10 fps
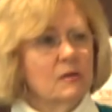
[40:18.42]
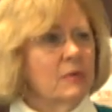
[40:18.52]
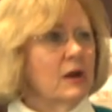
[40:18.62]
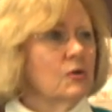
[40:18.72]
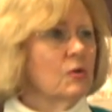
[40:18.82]

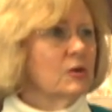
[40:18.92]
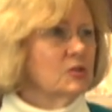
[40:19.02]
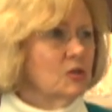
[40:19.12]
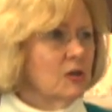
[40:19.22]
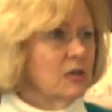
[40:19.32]
Paranoia
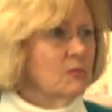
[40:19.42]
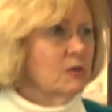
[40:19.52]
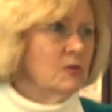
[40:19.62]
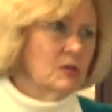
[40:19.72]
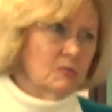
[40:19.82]
certainly
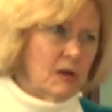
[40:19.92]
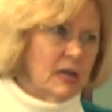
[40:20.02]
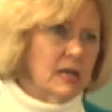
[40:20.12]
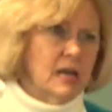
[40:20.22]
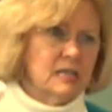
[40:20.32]
would, you could
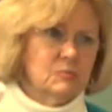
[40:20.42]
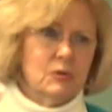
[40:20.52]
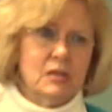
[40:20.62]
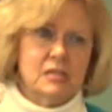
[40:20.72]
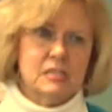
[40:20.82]
recognize
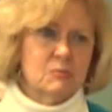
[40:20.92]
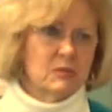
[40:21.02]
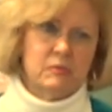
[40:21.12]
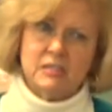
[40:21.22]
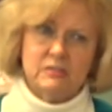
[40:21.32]
pretty easily, but
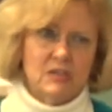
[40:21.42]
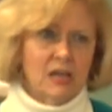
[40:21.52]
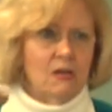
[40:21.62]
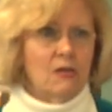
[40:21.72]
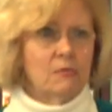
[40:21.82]
the rest of it
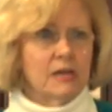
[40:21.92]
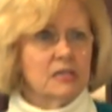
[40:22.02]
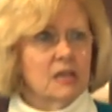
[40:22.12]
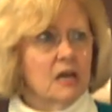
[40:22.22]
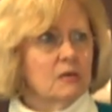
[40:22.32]
kind of all ran
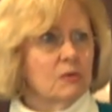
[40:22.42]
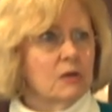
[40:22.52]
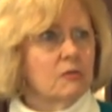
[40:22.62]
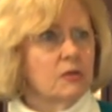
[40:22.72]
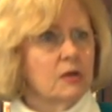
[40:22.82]
together. What
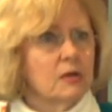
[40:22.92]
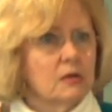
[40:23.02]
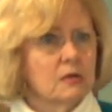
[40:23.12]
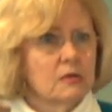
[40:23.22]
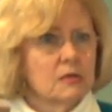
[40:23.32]
do you
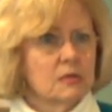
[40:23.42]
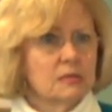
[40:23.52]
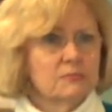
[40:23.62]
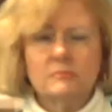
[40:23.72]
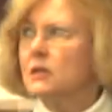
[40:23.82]
think?
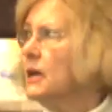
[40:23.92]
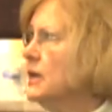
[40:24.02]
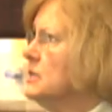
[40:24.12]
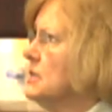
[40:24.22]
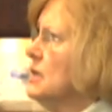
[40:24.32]

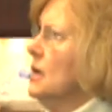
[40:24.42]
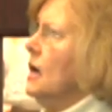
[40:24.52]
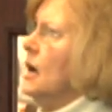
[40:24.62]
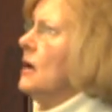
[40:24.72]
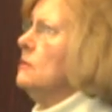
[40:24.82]
Yes.
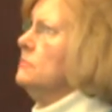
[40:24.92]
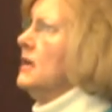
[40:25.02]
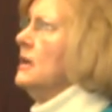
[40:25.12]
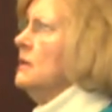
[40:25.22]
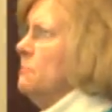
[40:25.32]
Um,
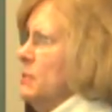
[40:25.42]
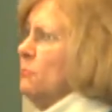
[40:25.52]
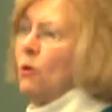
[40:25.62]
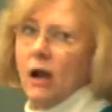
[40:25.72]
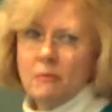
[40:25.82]
eh,
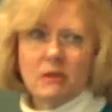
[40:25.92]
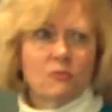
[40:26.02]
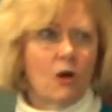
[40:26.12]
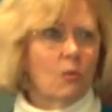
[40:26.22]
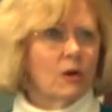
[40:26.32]
people, how many of
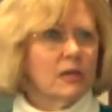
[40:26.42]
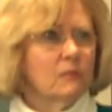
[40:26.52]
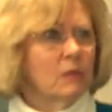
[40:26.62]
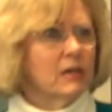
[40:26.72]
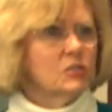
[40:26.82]
y'all work
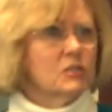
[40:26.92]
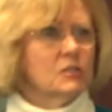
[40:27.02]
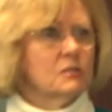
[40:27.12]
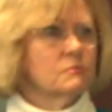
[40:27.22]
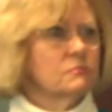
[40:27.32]

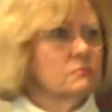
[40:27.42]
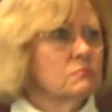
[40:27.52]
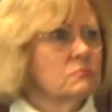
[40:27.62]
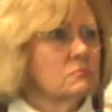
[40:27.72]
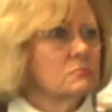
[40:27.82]
inpatient?
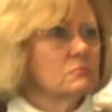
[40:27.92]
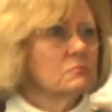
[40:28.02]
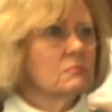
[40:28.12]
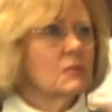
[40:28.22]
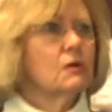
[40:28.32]

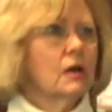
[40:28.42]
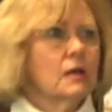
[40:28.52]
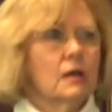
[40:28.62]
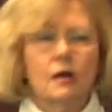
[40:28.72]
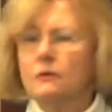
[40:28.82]

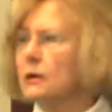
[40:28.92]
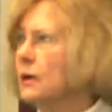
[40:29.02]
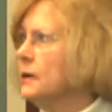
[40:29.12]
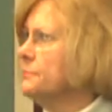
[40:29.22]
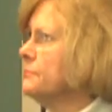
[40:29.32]
Okay, yeah,
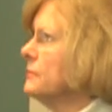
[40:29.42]
good.